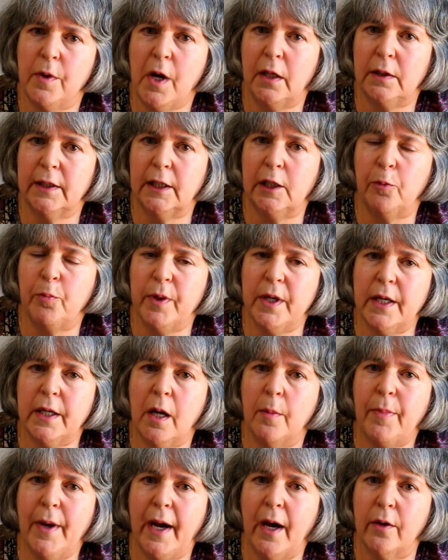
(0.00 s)
a little bit
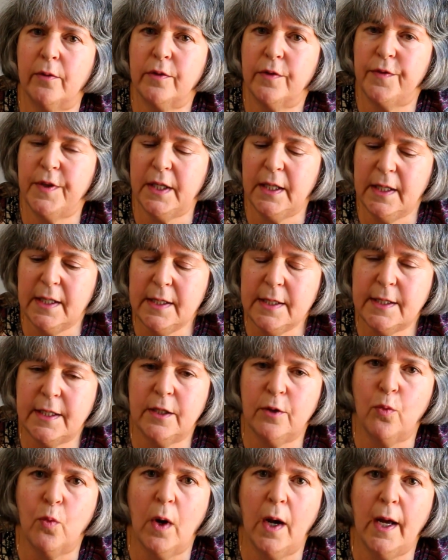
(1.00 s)
about the
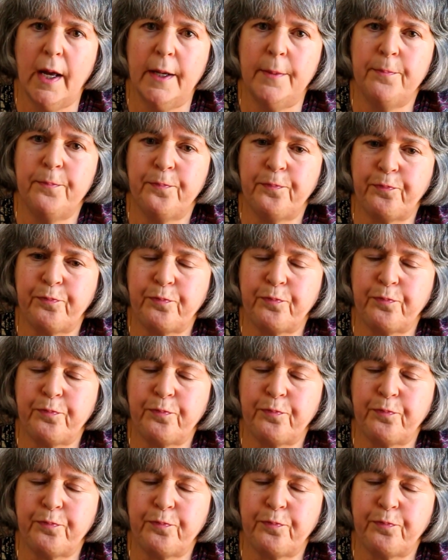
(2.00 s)
easy way.